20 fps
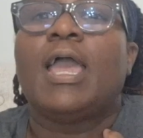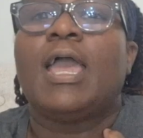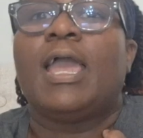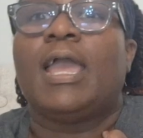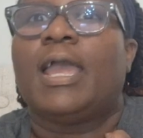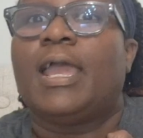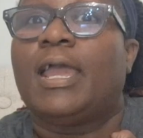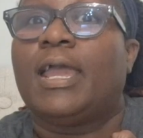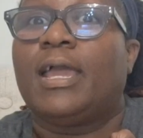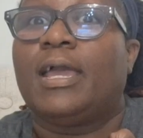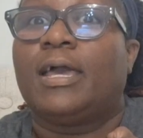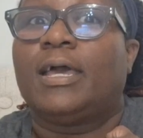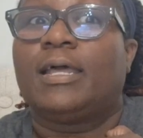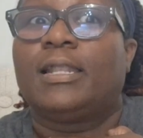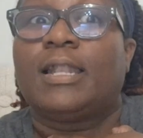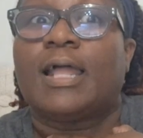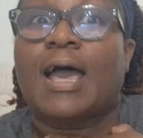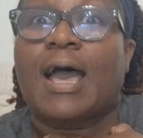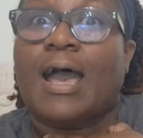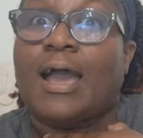
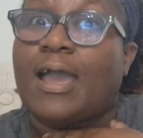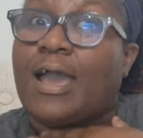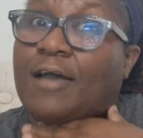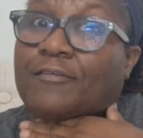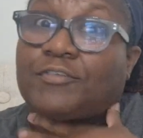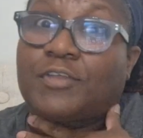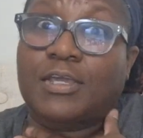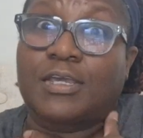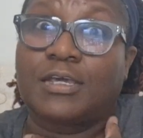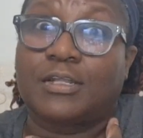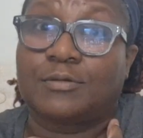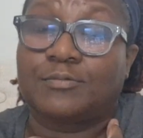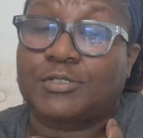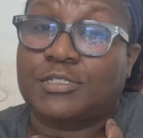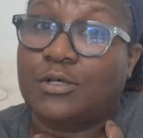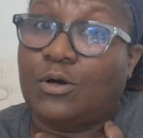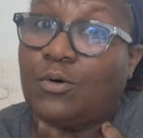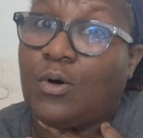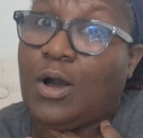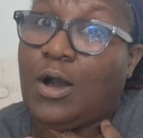And I have to get them
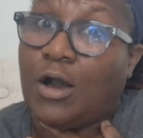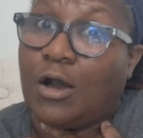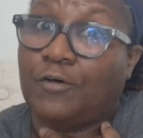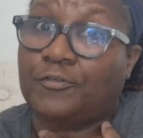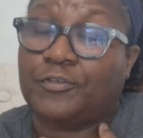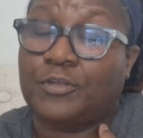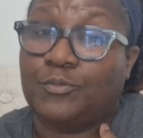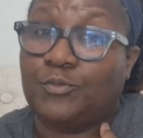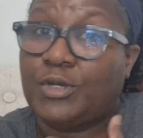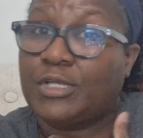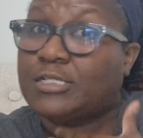so often.